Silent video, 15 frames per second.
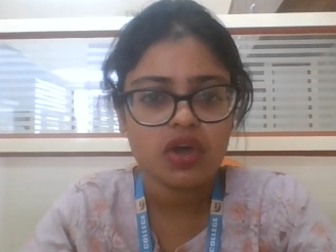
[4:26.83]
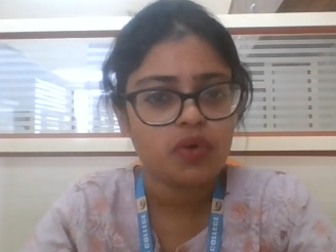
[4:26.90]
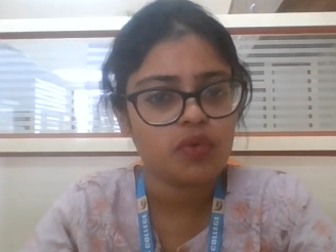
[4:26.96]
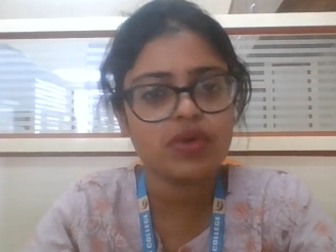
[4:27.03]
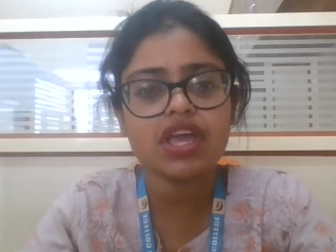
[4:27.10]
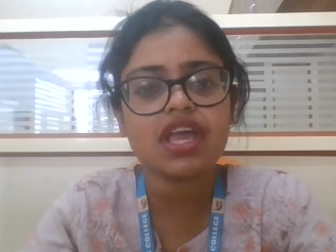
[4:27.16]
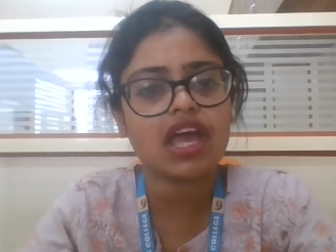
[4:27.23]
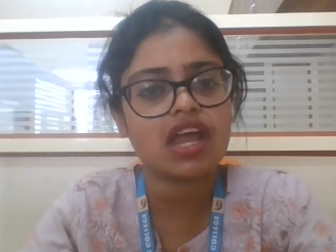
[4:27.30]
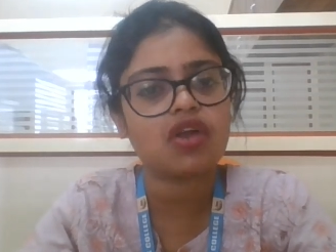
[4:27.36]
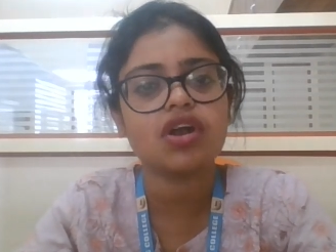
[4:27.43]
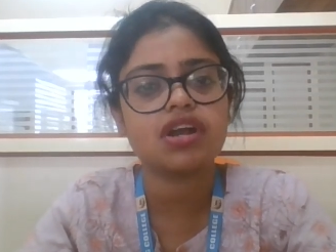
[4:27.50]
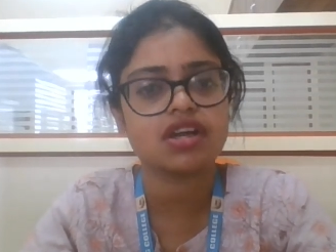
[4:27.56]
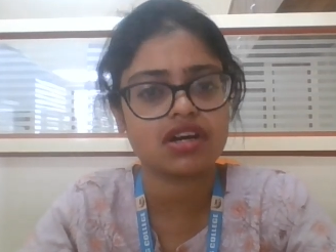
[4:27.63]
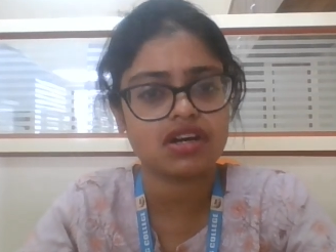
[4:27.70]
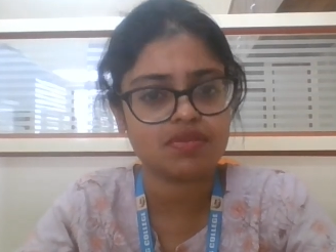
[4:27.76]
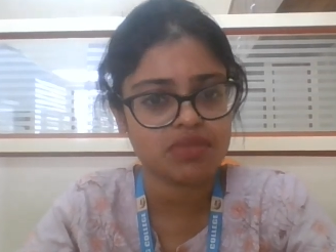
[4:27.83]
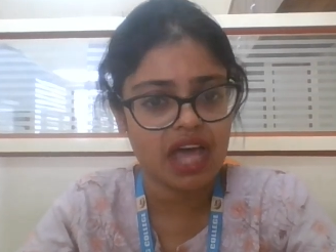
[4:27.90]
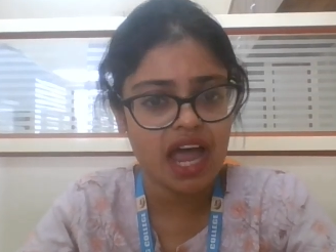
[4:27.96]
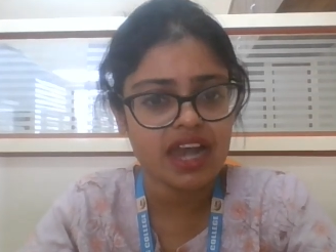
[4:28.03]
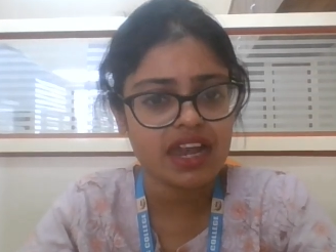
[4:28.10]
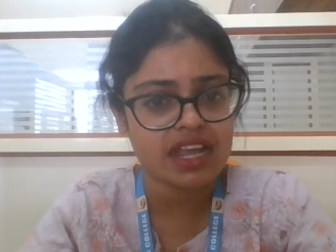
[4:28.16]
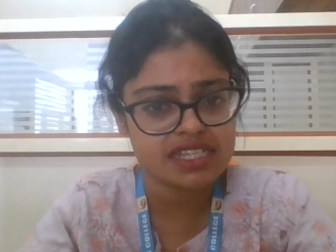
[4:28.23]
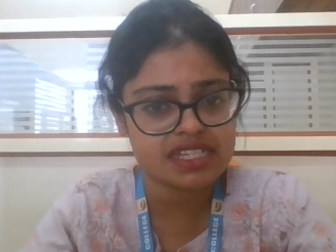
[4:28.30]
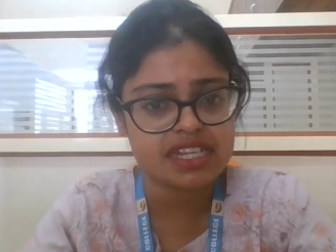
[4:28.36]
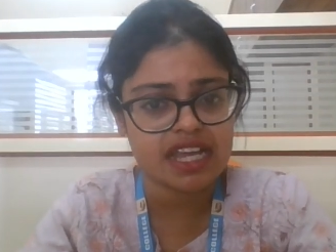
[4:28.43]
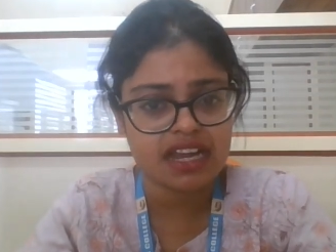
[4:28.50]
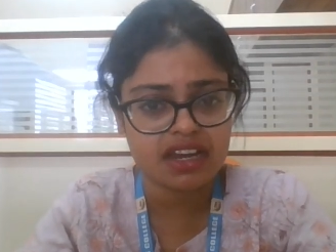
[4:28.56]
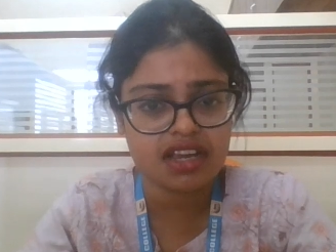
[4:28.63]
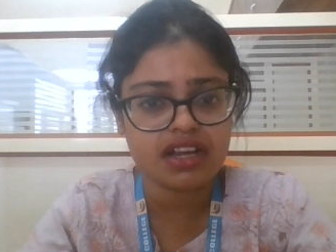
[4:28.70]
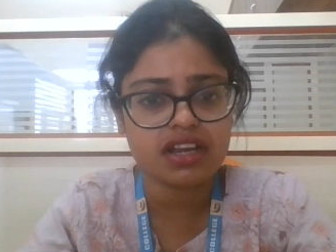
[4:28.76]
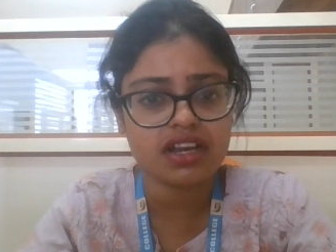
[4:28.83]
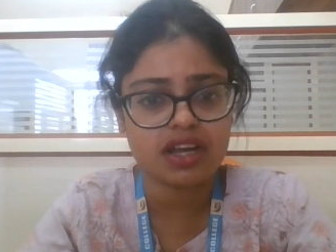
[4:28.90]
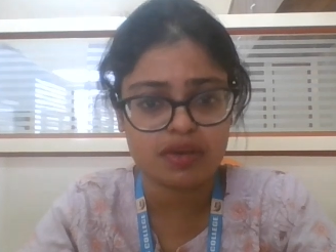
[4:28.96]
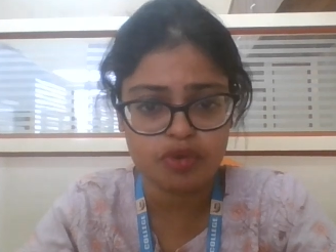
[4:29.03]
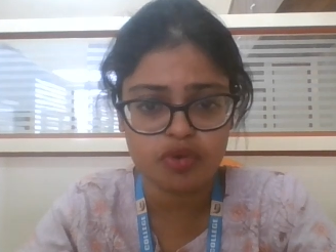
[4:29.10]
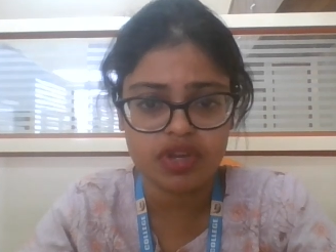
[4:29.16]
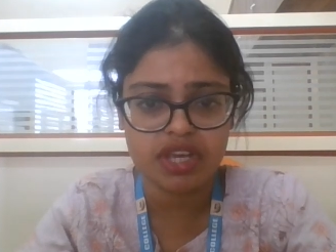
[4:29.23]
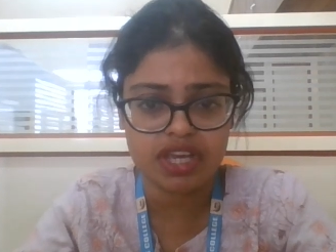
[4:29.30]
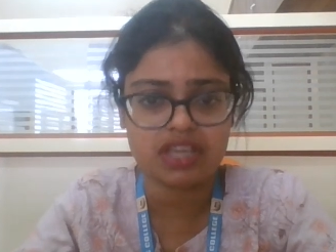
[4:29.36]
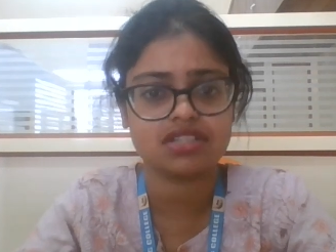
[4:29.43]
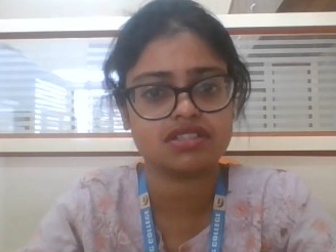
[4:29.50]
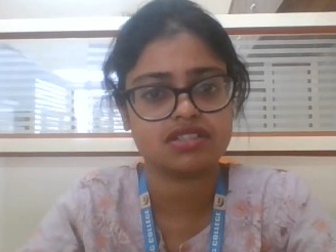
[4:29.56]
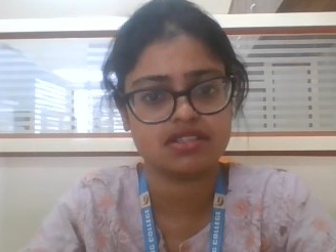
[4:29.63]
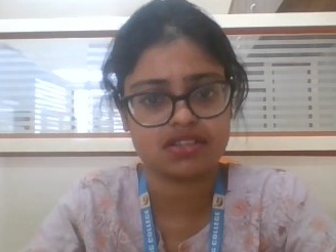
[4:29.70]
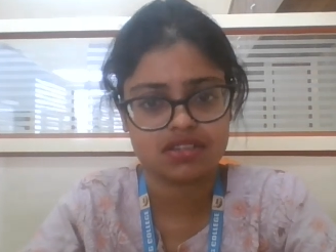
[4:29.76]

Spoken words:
we cannot term that as technical communication.